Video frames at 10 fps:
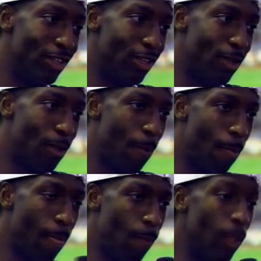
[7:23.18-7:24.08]
up okay for
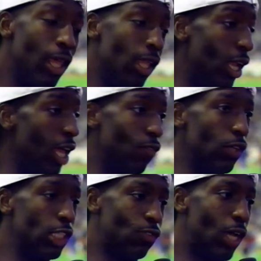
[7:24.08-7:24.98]
you? Yeah, the leg
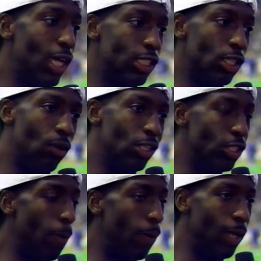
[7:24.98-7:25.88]
feels fine, so
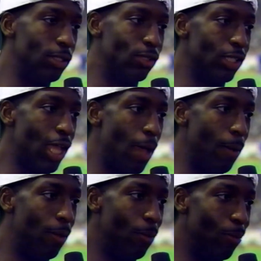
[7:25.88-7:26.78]
there's no problems with
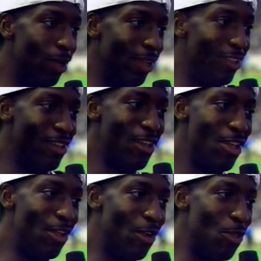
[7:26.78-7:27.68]
that. But,
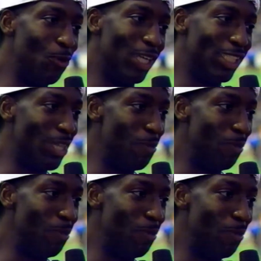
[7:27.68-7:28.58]
you know, you win some,
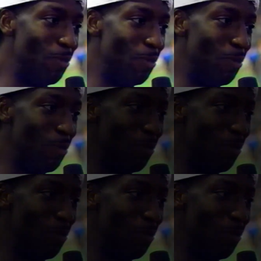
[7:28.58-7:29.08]
you lose some.